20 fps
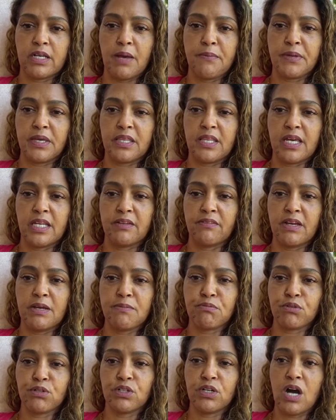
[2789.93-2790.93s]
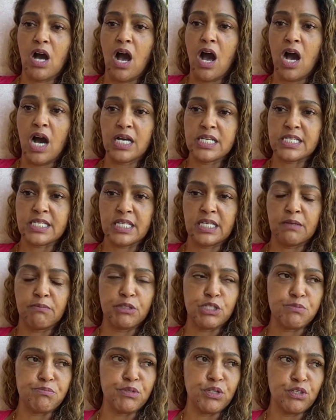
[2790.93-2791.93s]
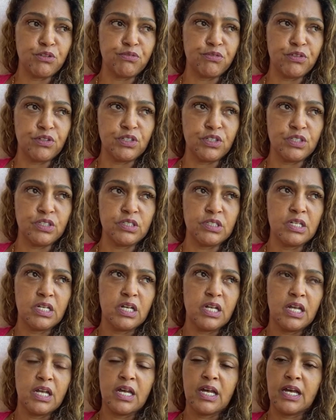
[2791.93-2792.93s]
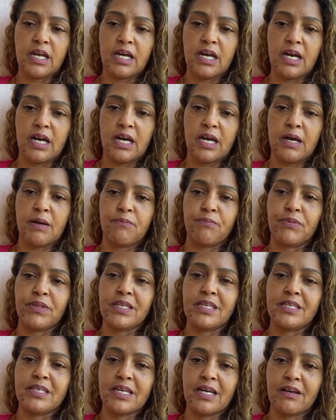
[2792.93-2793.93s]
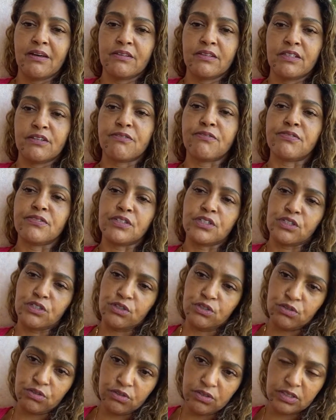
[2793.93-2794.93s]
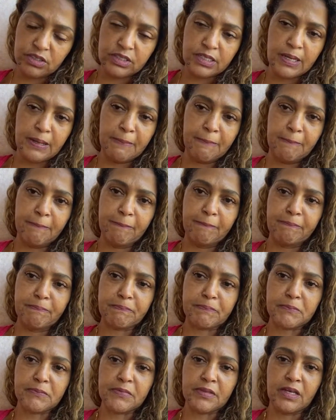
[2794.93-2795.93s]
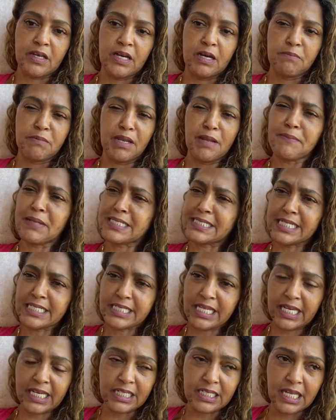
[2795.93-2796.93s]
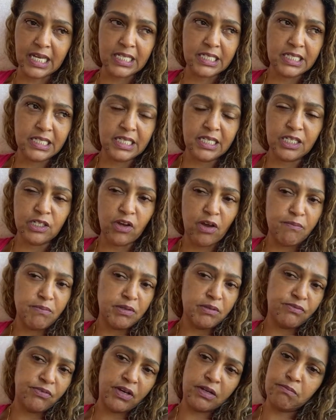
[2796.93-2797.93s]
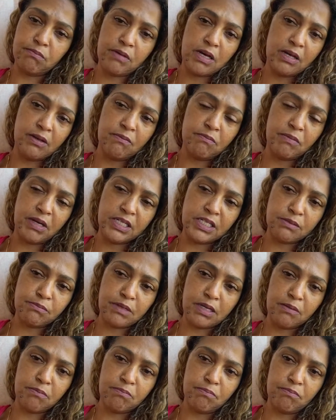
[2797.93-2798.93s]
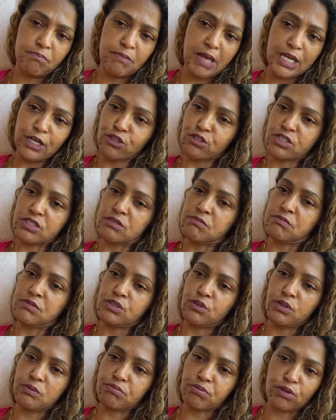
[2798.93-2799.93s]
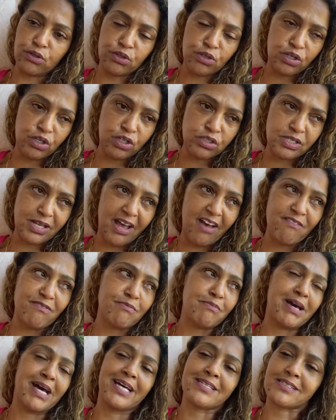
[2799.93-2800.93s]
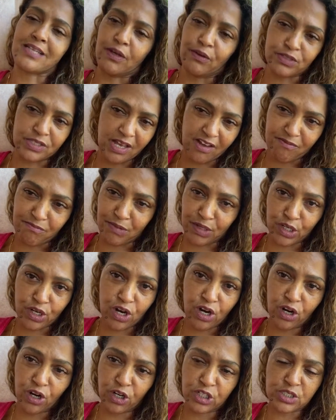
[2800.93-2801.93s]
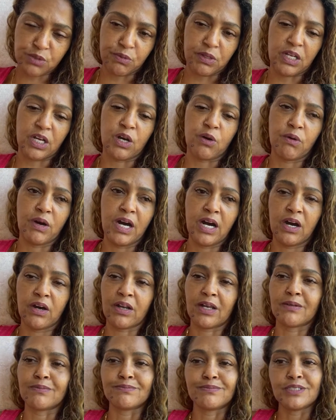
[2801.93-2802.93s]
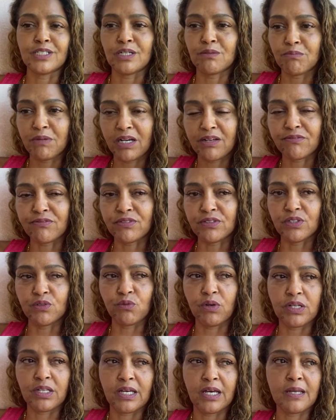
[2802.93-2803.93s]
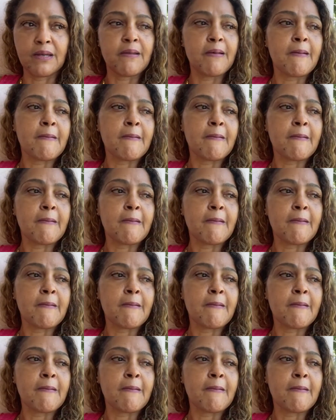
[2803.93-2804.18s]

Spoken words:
Coming in the end of April, awesome, it's beautiful. Yeah, the flu, yep. And I'm not saying take it lightly. You know, I've been minding my manners and doing protocols. I have a mask. I always have in my car. So when I go out, I'm, mindful and whatnot.